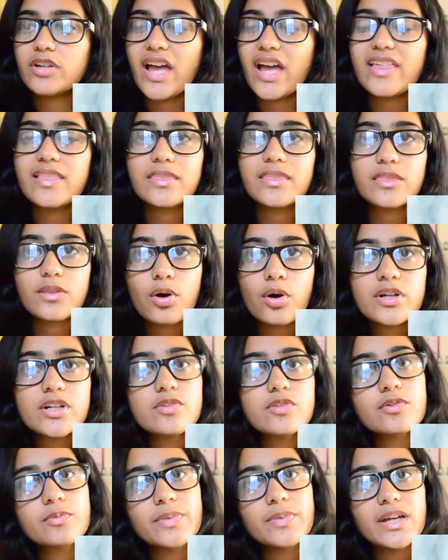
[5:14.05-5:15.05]
I thought
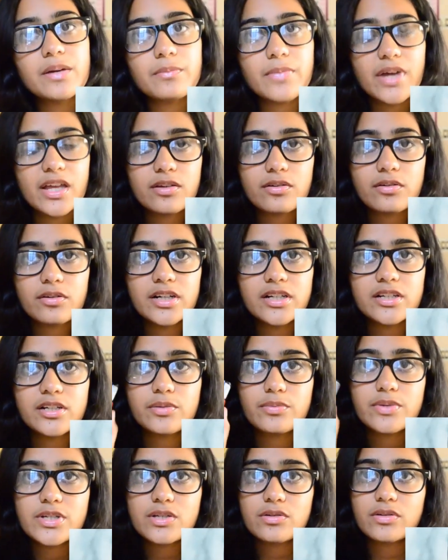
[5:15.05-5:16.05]
it would be a micro glitter,
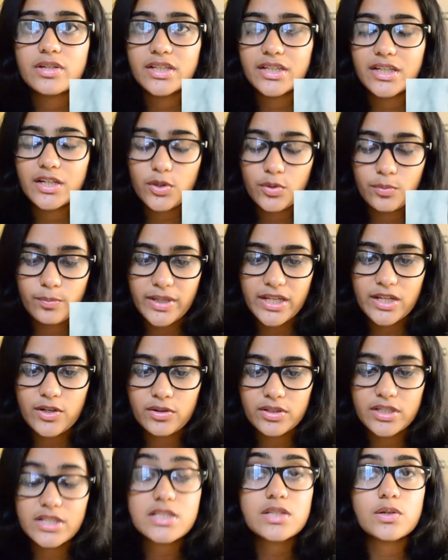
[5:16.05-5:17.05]
which you can get opaque
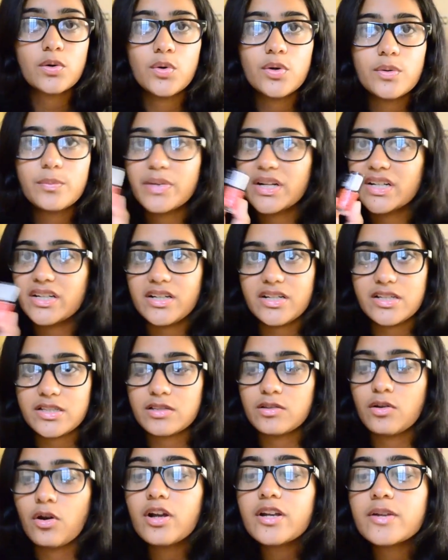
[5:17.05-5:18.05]
on its own, but it is
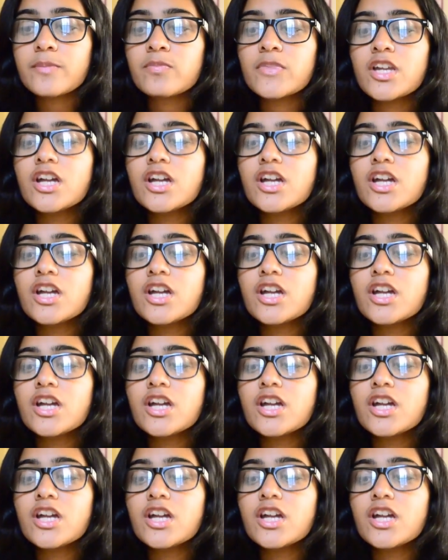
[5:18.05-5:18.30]
not.